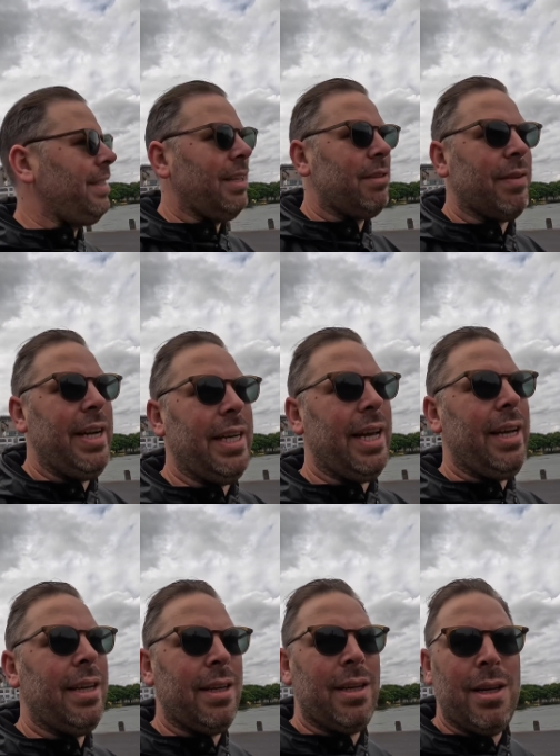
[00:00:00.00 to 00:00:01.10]
not raining,
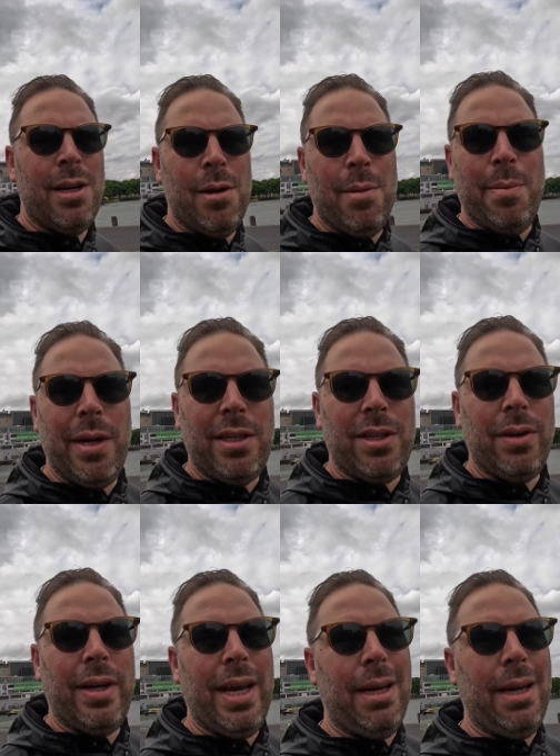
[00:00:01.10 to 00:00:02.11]
but it's okay.